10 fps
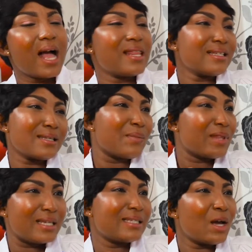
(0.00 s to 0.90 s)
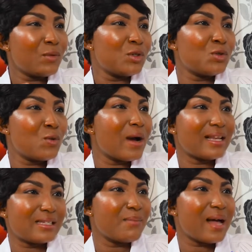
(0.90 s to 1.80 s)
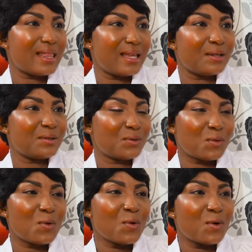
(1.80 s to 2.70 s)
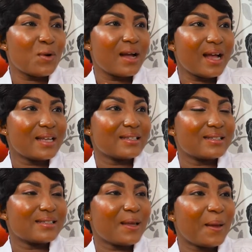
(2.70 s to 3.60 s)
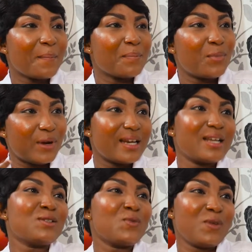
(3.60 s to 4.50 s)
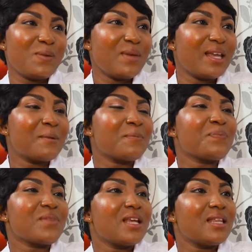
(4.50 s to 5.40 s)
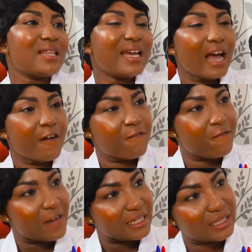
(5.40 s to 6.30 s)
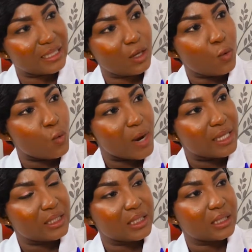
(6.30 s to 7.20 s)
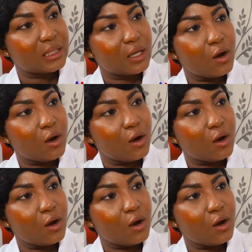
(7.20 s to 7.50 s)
are there some things that we do as mothers or as pregnant women that affects the weight